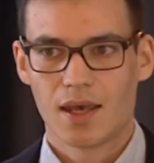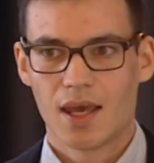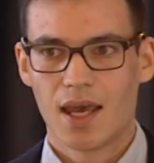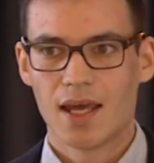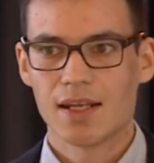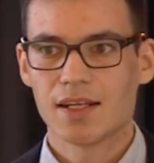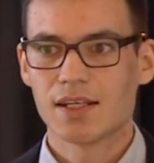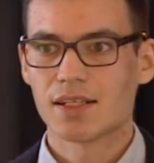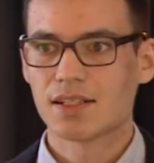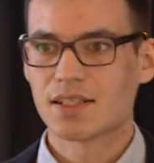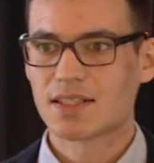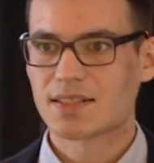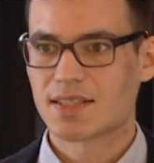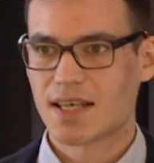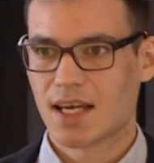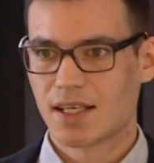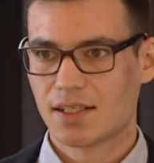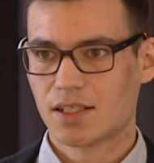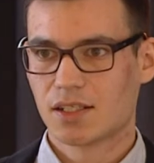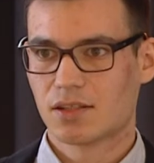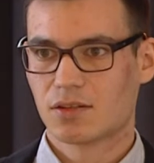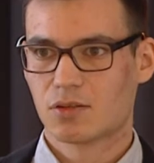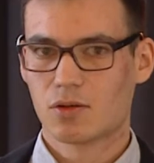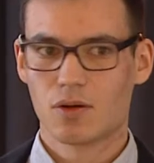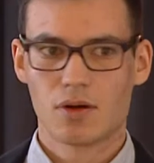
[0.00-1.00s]
And he
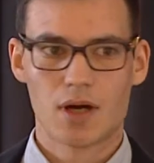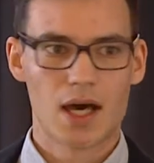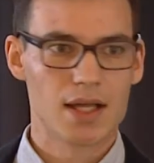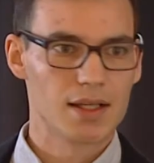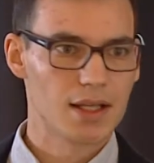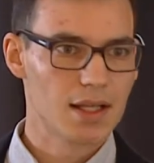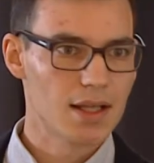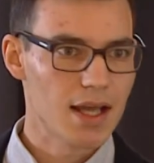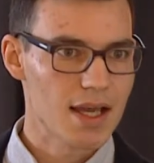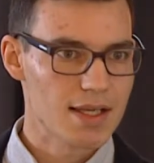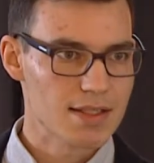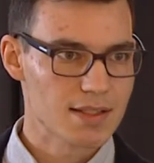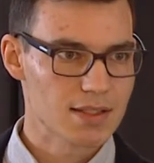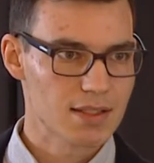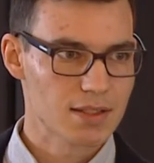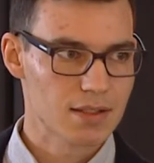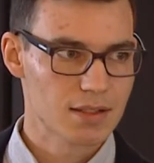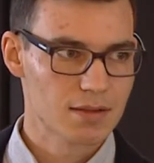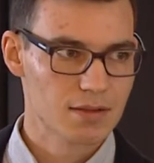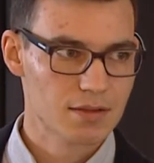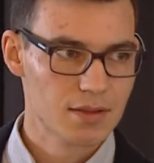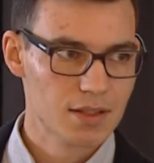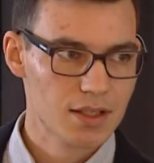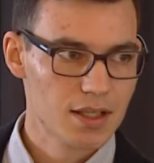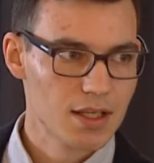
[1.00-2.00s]
decided to analyze
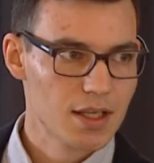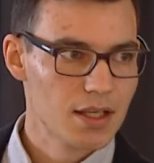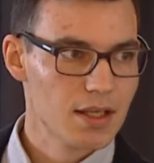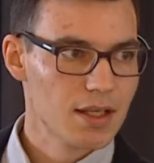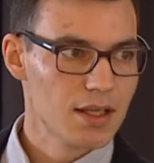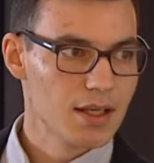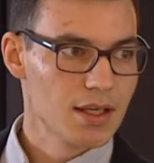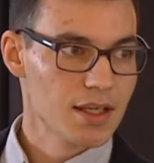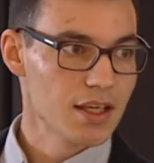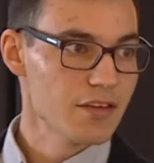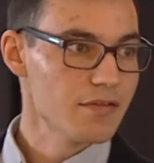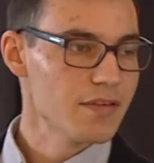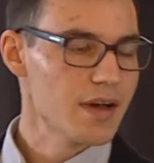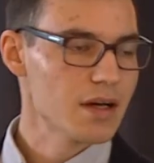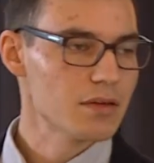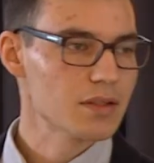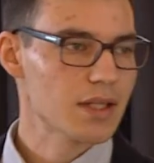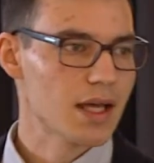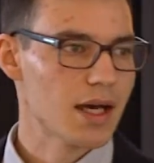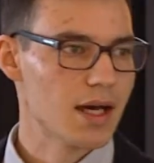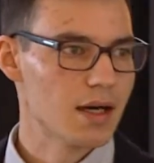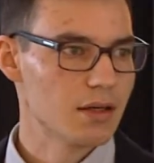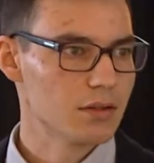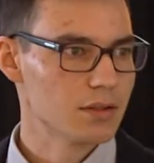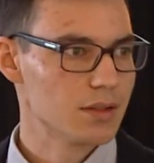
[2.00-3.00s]
it. He found
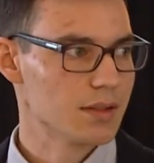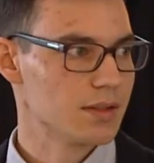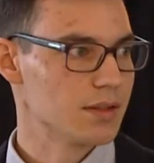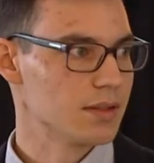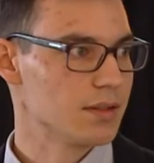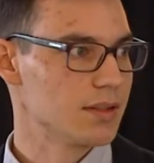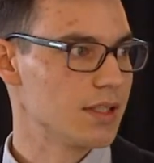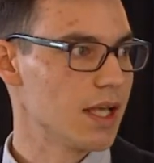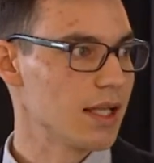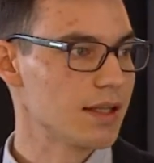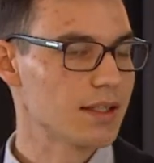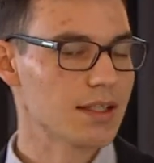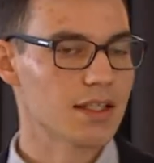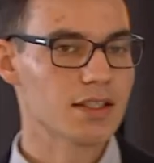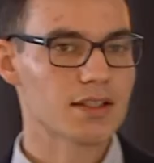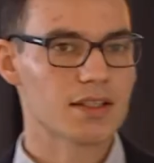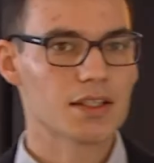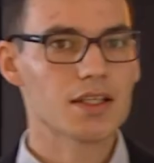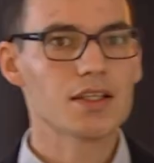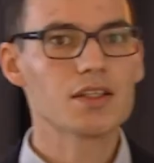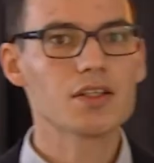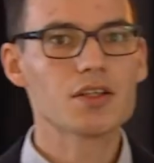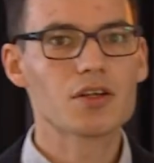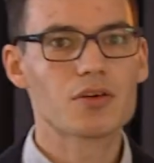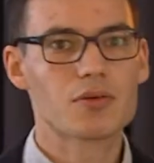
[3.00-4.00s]
out that it
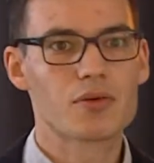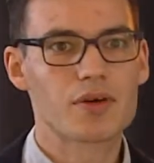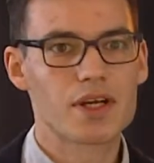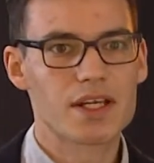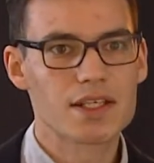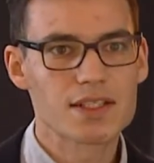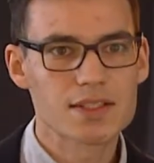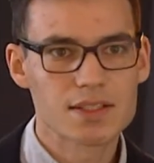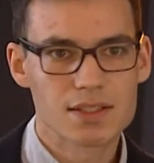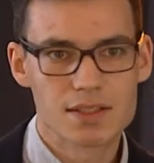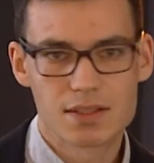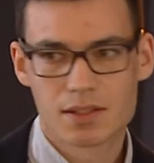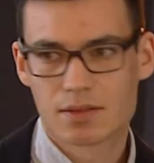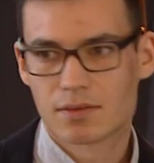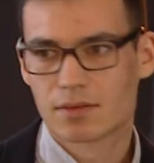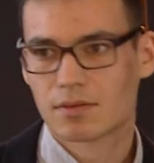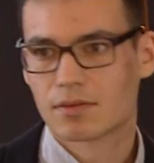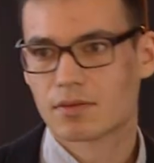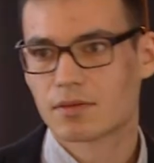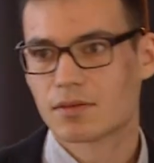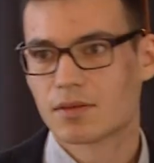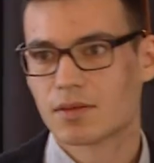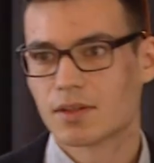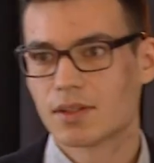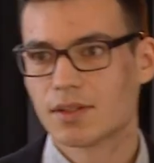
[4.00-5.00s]
increased
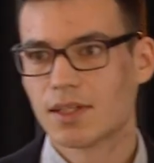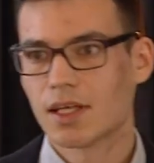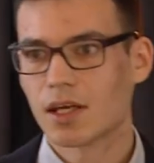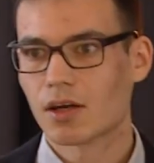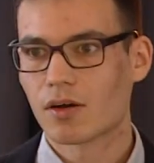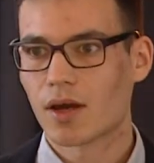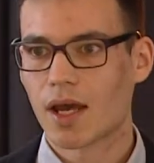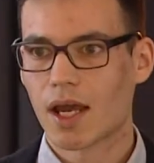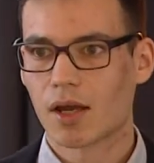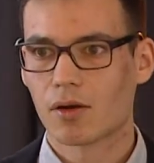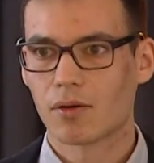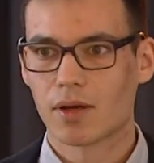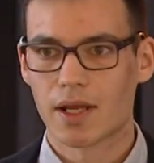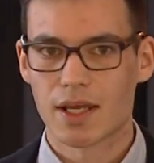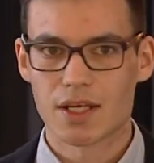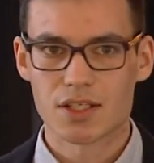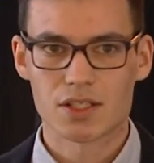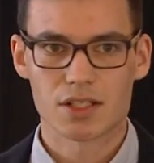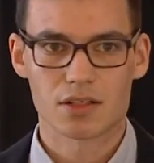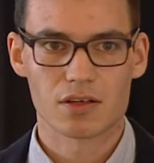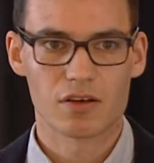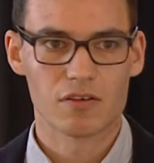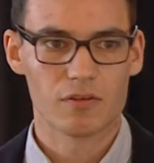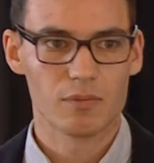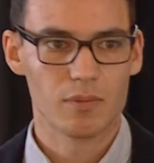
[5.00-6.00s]
the
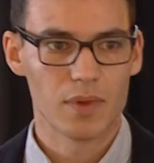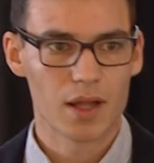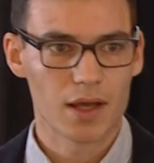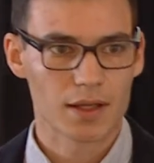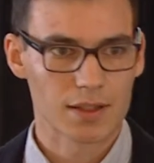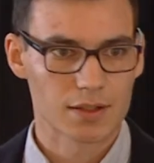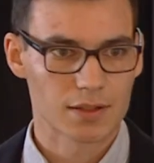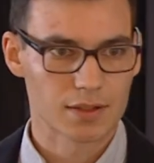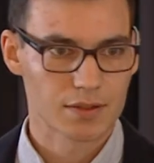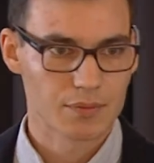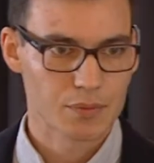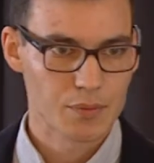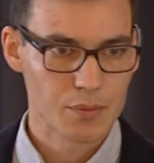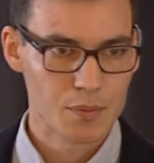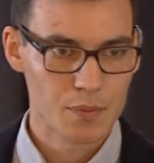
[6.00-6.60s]
coagulation of blood.